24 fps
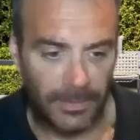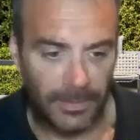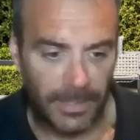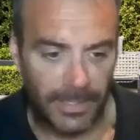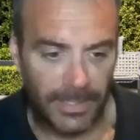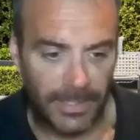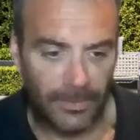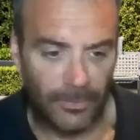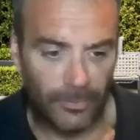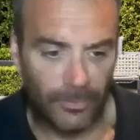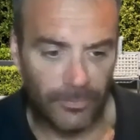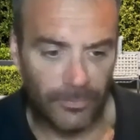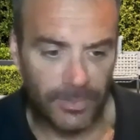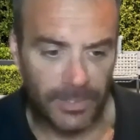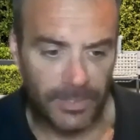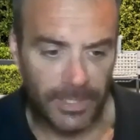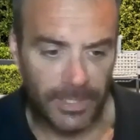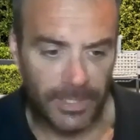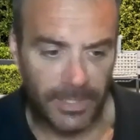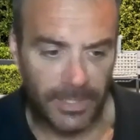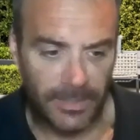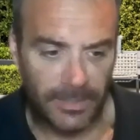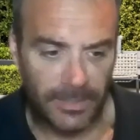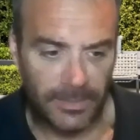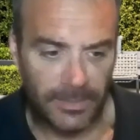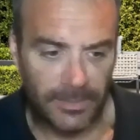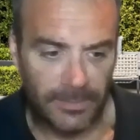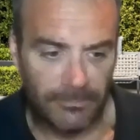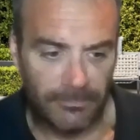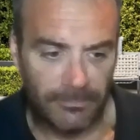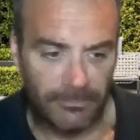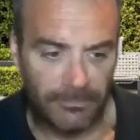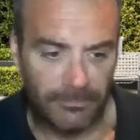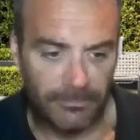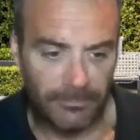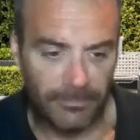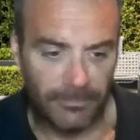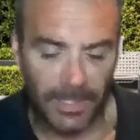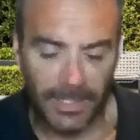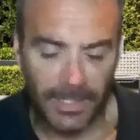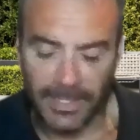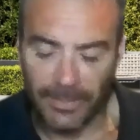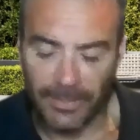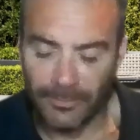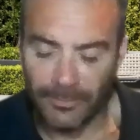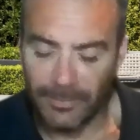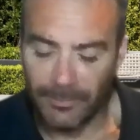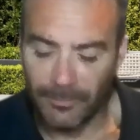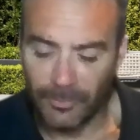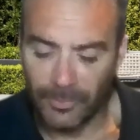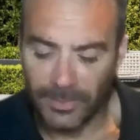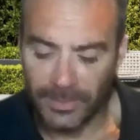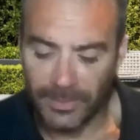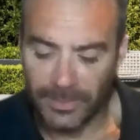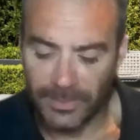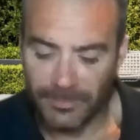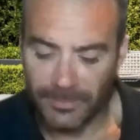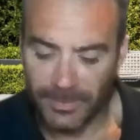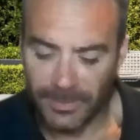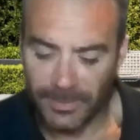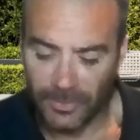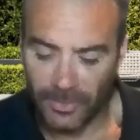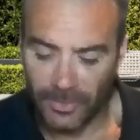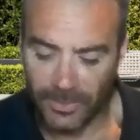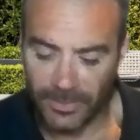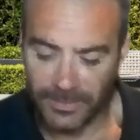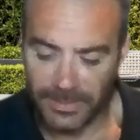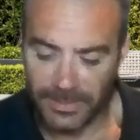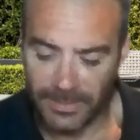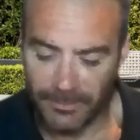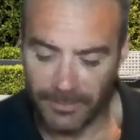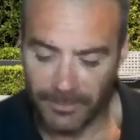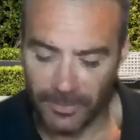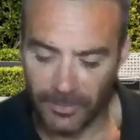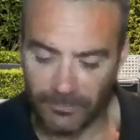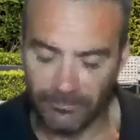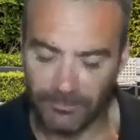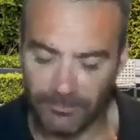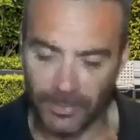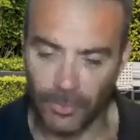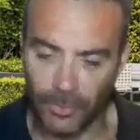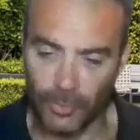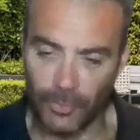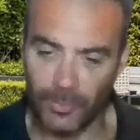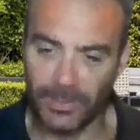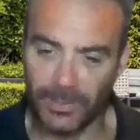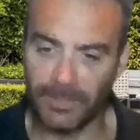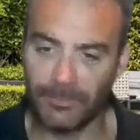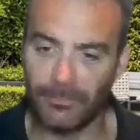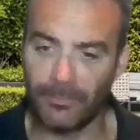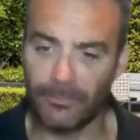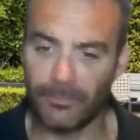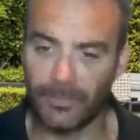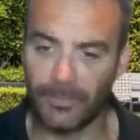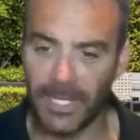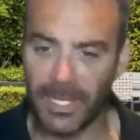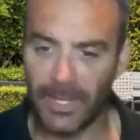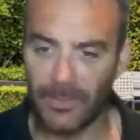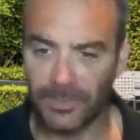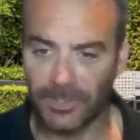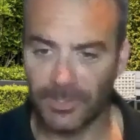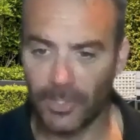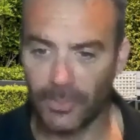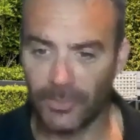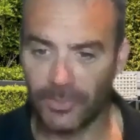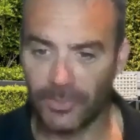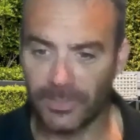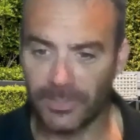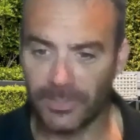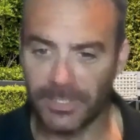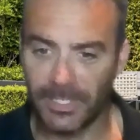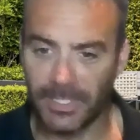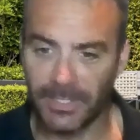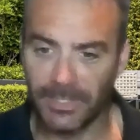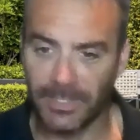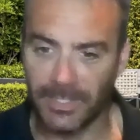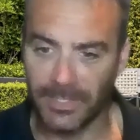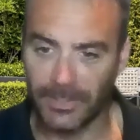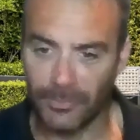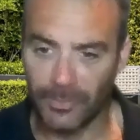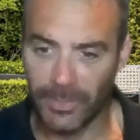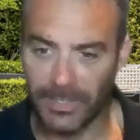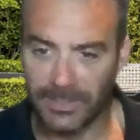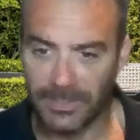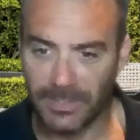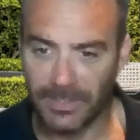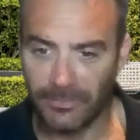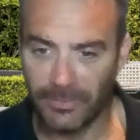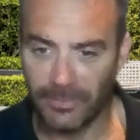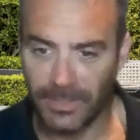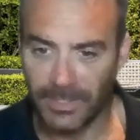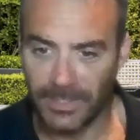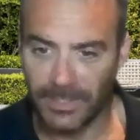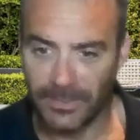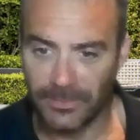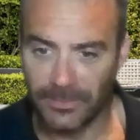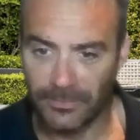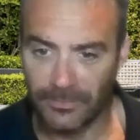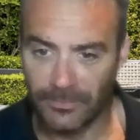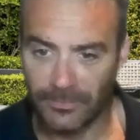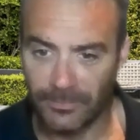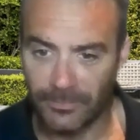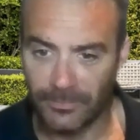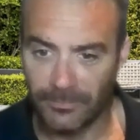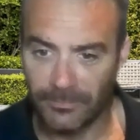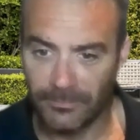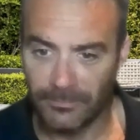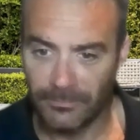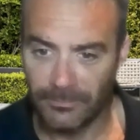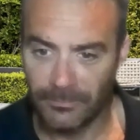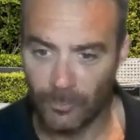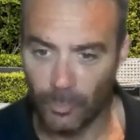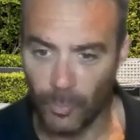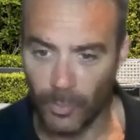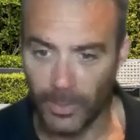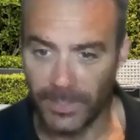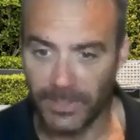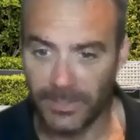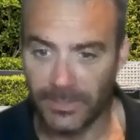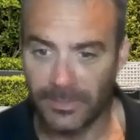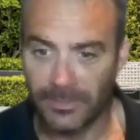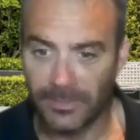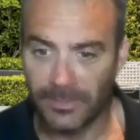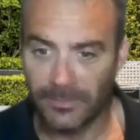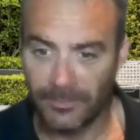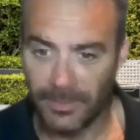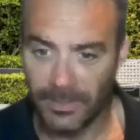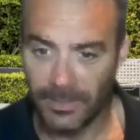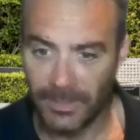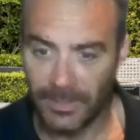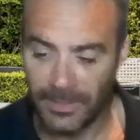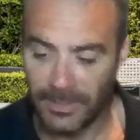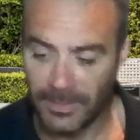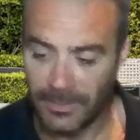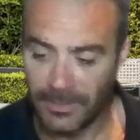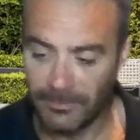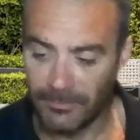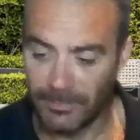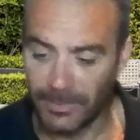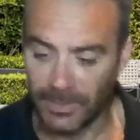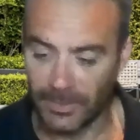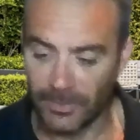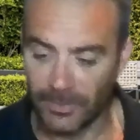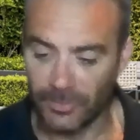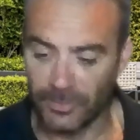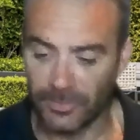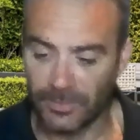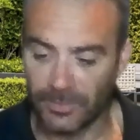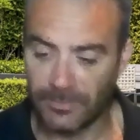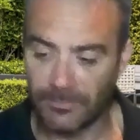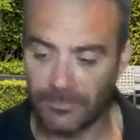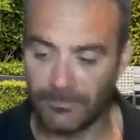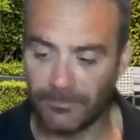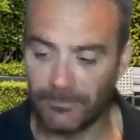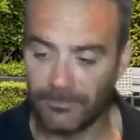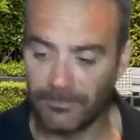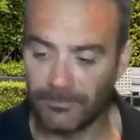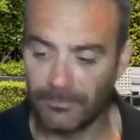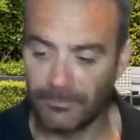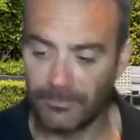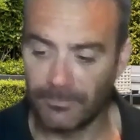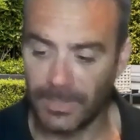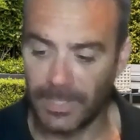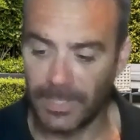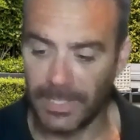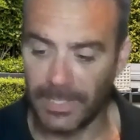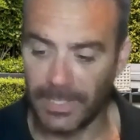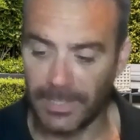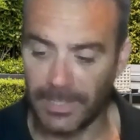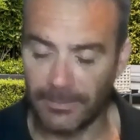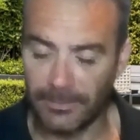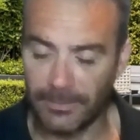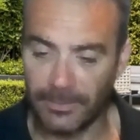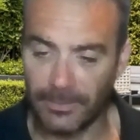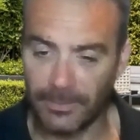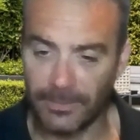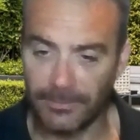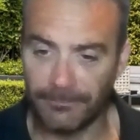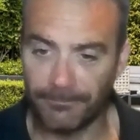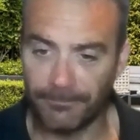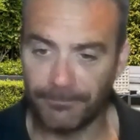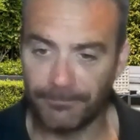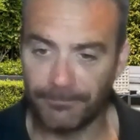a year of seeds. I can't remember what it is, but it's like something to do with if it flowers and goes to seed, then you'll get 7 years of weeds, because the